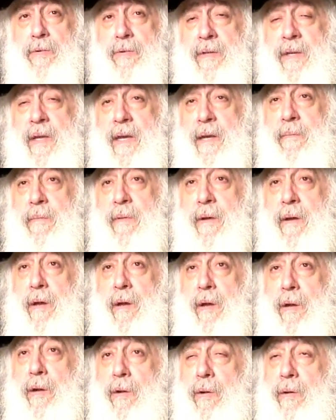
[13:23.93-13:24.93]
to see him
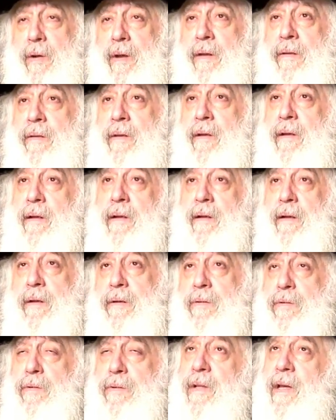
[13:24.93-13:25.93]
looking
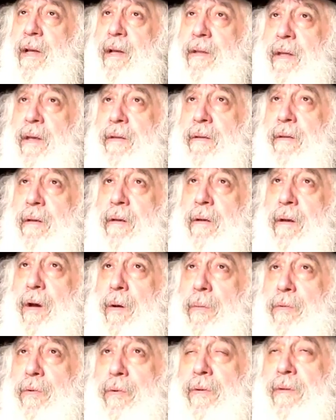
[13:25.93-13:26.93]
just like that
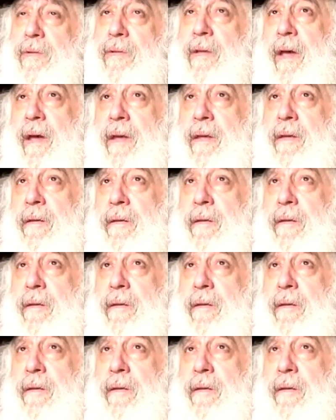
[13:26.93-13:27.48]
up to the sky.